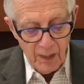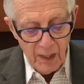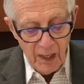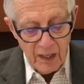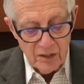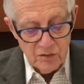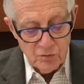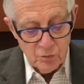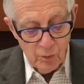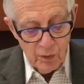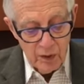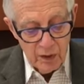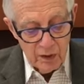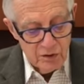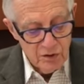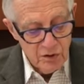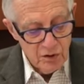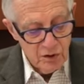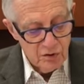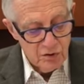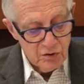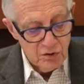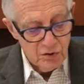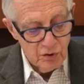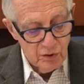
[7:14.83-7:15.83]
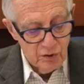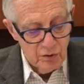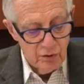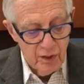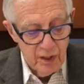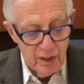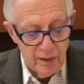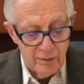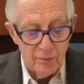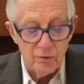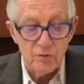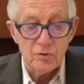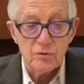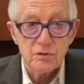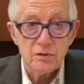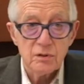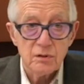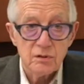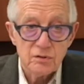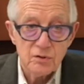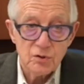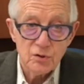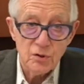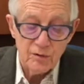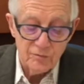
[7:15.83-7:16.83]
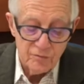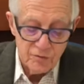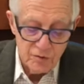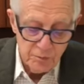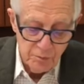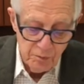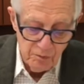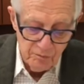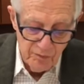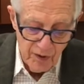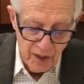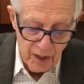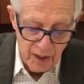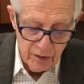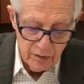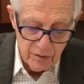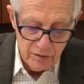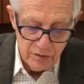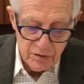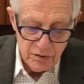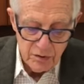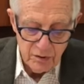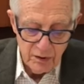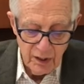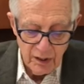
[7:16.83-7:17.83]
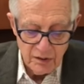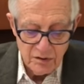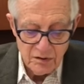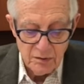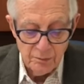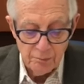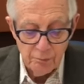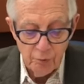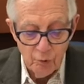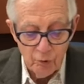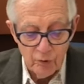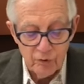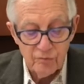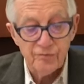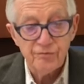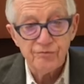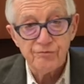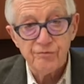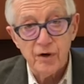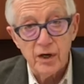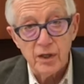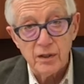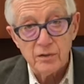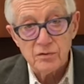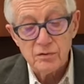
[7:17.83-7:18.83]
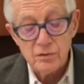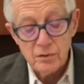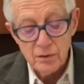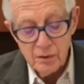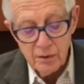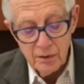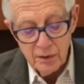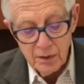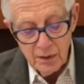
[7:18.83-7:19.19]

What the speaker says: as well as concerned neighbors, service providers, and supportive friends.